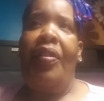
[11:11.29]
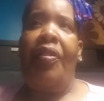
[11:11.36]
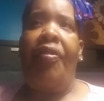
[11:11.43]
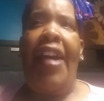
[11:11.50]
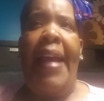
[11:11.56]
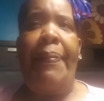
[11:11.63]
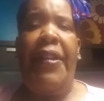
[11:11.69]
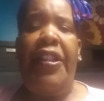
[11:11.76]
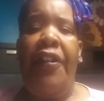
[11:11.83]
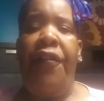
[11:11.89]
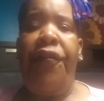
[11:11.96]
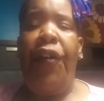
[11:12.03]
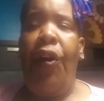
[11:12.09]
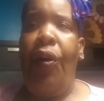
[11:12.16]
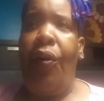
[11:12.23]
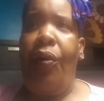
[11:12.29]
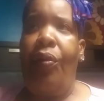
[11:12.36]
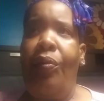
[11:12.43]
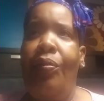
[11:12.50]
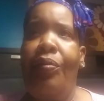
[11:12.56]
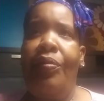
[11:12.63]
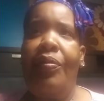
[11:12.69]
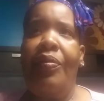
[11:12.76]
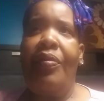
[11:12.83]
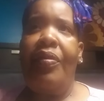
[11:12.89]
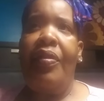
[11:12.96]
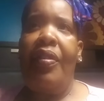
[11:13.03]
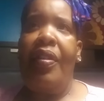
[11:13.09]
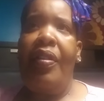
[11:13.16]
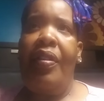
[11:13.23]
grabbing your phone,
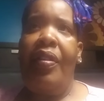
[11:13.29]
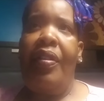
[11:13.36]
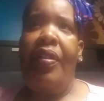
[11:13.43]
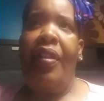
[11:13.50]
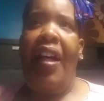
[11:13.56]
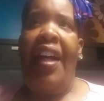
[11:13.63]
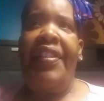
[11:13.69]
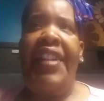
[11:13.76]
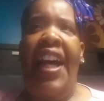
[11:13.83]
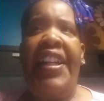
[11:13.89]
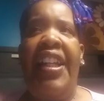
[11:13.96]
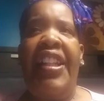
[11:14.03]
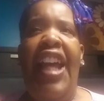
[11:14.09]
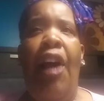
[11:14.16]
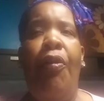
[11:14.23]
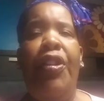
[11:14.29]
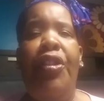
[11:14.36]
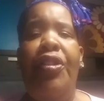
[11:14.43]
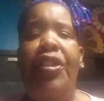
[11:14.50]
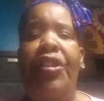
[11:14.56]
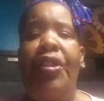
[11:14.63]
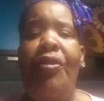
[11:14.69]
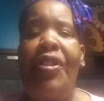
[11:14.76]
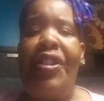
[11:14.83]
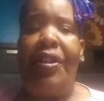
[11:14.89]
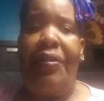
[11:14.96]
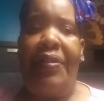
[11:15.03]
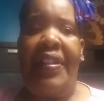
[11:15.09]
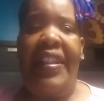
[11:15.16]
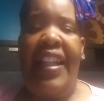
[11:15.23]
not allowing you to do
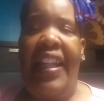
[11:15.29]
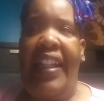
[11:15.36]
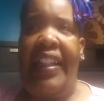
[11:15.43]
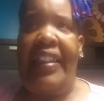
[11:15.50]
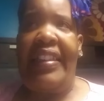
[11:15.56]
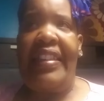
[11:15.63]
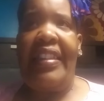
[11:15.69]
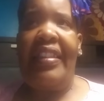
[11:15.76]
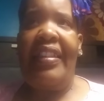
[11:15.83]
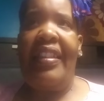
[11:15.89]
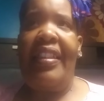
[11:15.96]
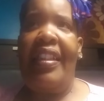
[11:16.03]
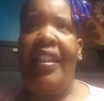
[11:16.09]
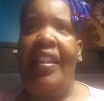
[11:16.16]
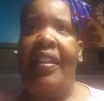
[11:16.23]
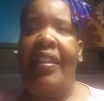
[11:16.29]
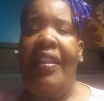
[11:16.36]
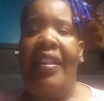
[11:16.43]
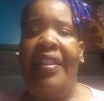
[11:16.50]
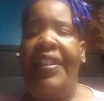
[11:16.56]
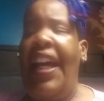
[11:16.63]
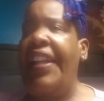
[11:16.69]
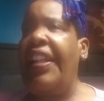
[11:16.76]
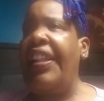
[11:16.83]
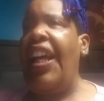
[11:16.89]
certain things, not